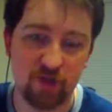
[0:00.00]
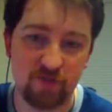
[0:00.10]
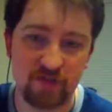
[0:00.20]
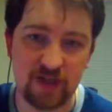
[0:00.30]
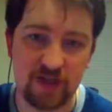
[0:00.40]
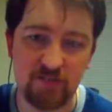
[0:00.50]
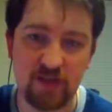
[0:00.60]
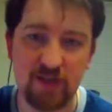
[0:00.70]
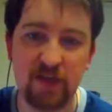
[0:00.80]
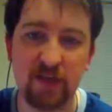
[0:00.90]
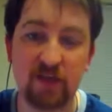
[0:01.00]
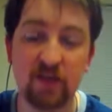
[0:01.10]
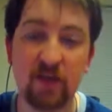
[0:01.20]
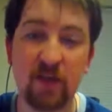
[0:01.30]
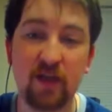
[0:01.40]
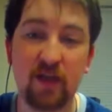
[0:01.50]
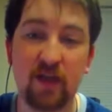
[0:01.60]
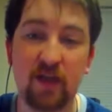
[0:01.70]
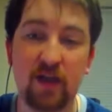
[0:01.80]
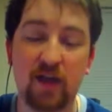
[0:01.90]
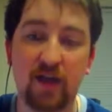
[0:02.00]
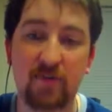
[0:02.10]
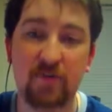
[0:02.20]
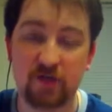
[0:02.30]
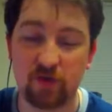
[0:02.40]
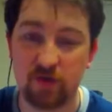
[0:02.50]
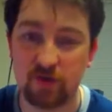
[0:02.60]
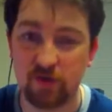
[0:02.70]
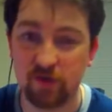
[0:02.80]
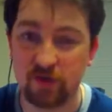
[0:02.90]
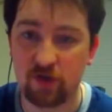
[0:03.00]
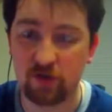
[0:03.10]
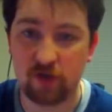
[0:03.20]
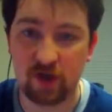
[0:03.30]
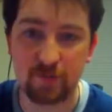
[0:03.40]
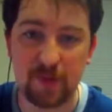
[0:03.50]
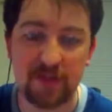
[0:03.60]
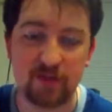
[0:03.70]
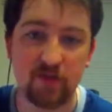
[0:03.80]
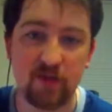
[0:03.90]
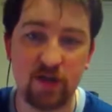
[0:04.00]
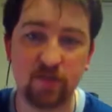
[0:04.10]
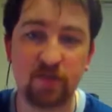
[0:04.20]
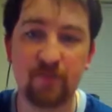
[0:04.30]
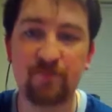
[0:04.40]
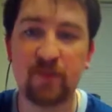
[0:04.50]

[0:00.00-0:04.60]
off his game. He started a studio called Crosspad Studios.